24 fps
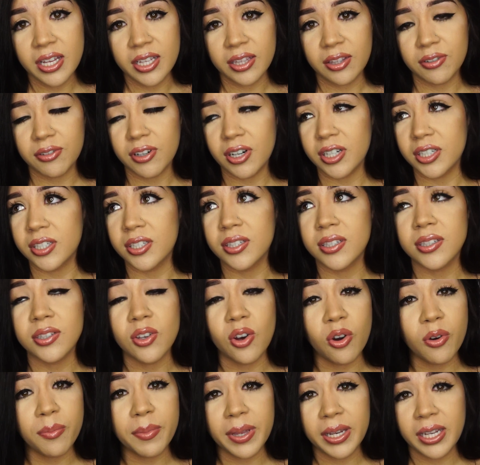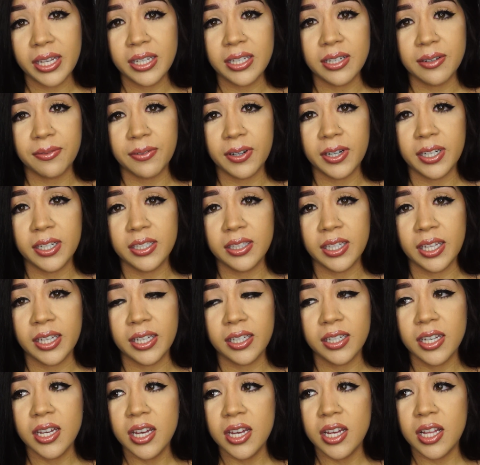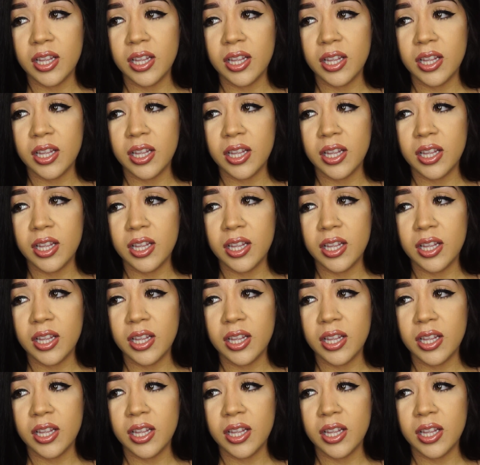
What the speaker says: There are so many different like